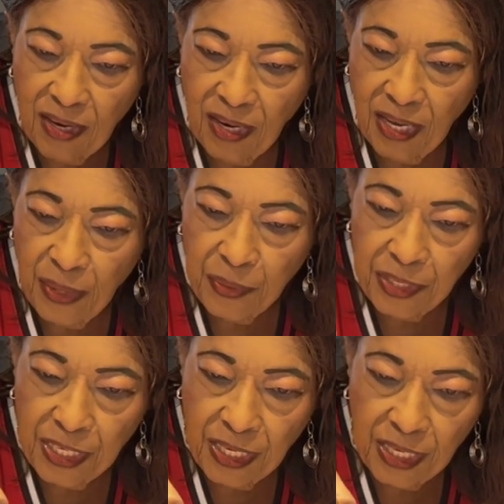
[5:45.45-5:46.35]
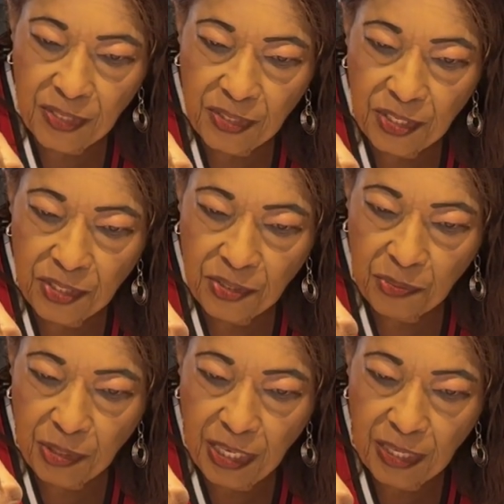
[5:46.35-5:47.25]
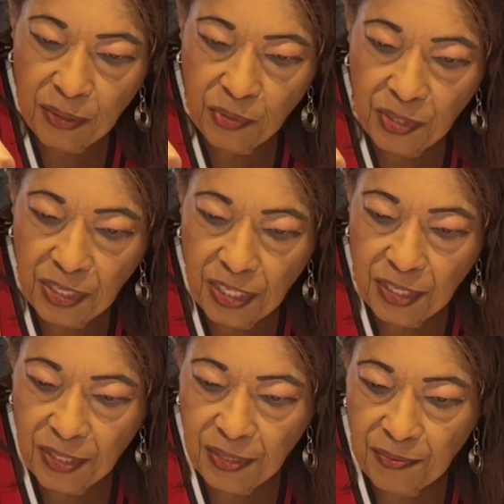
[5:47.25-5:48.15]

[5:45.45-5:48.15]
Like we need extra sugar, but that's what it is.